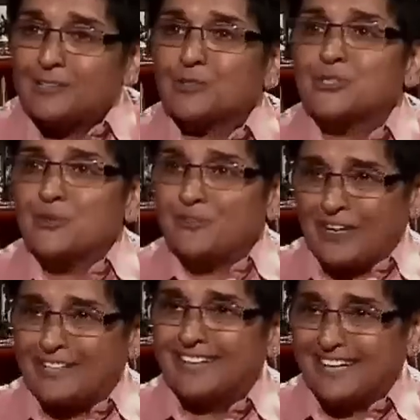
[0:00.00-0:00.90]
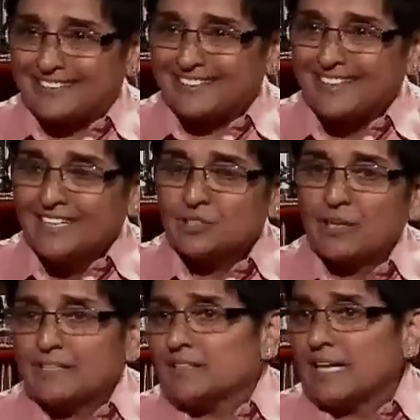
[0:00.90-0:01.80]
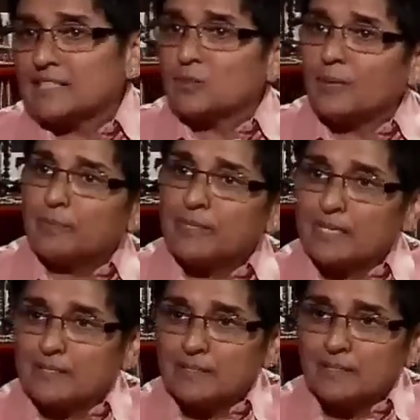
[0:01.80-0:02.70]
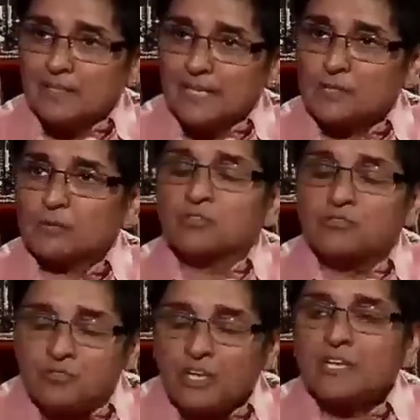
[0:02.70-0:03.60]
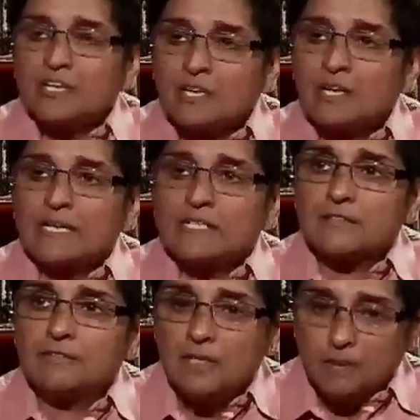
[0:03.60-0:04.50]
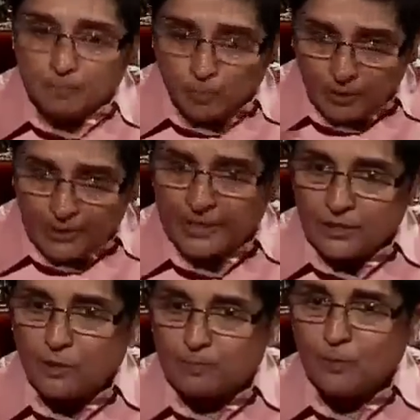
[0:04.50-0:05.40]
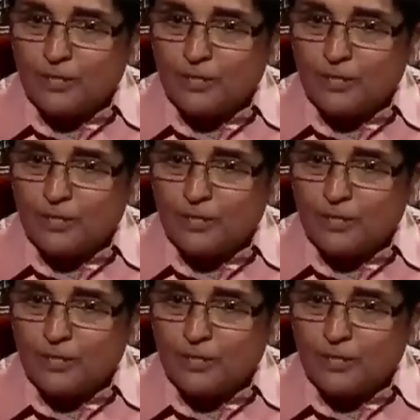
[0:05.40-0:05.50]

and those two fell in line. So I think that's the way we did. It was very collective, pooling in your